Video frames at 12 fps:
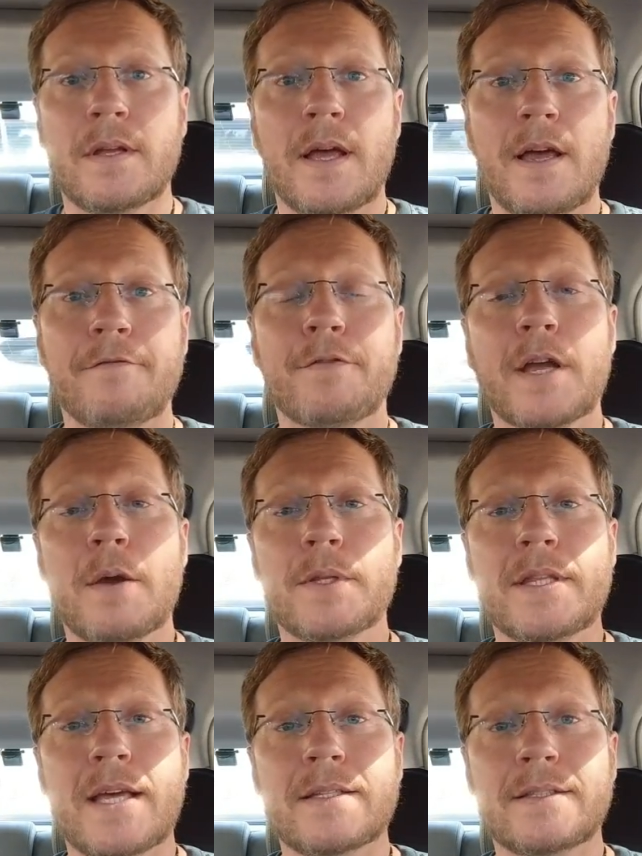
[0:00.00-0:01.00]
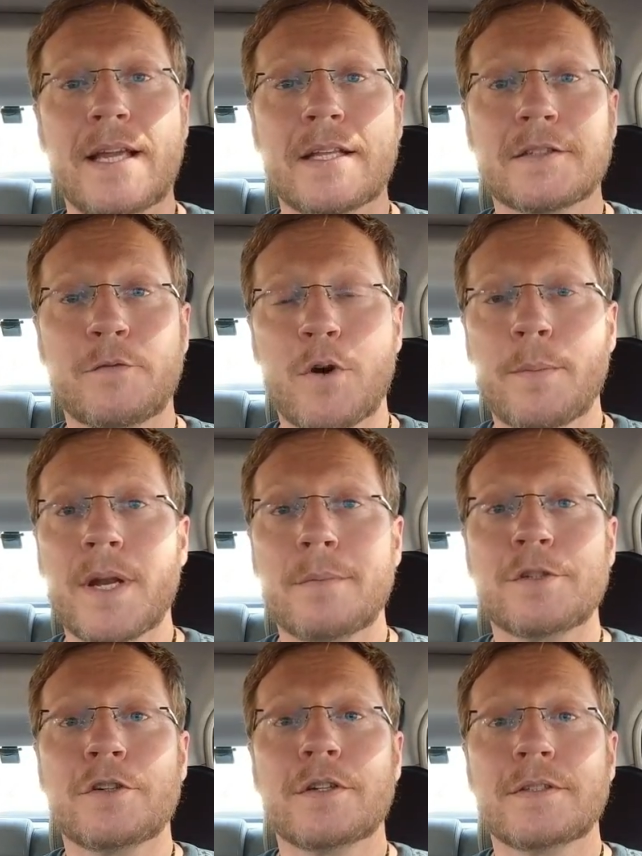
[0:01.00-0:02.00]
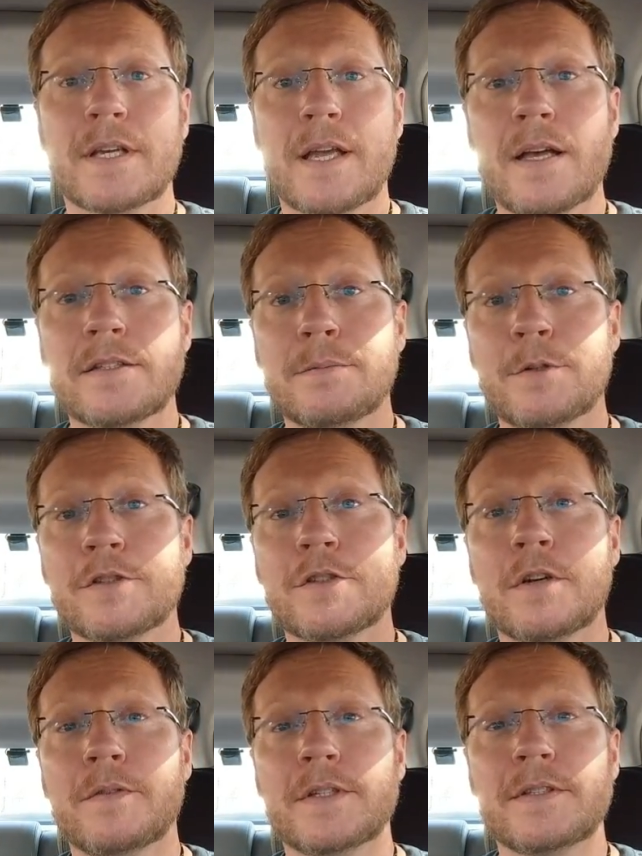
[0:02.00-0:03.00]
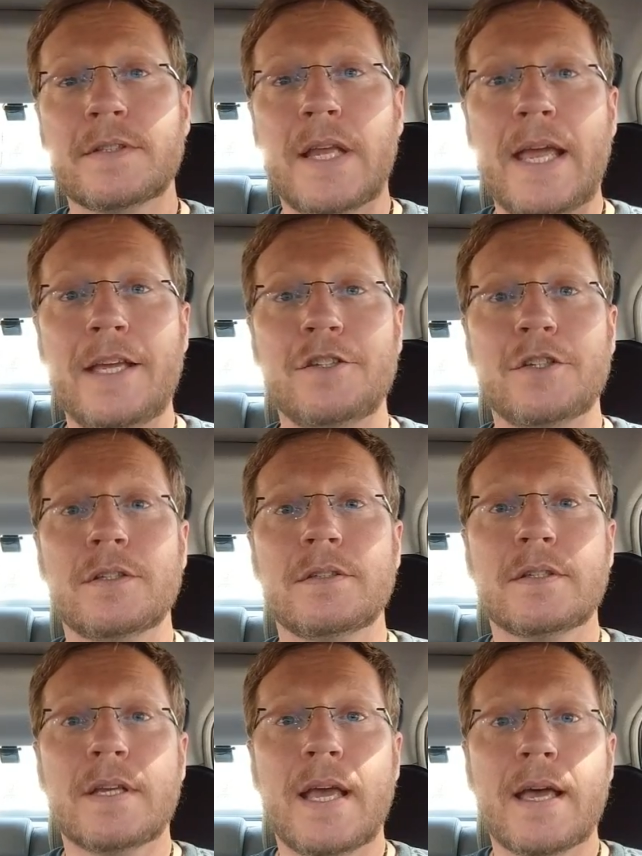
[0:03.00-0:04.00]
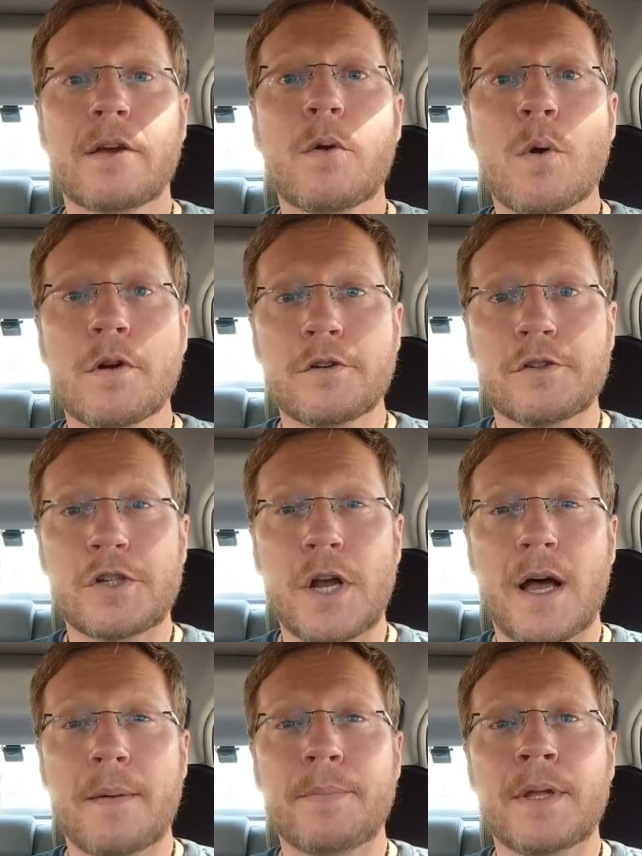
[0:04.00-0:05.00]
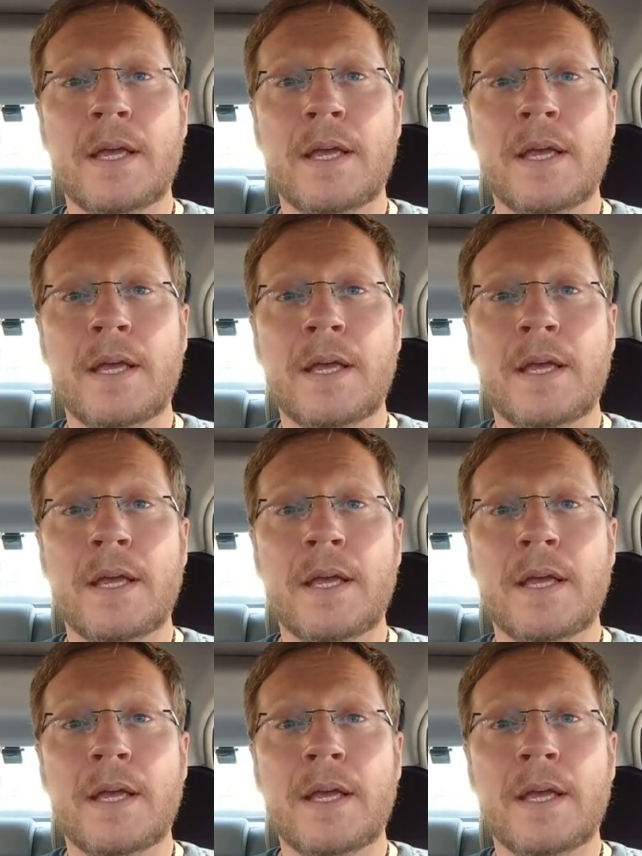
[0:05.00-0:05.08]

I forget what that stands for, but I'm sure it's a customer service agent at Cornershop.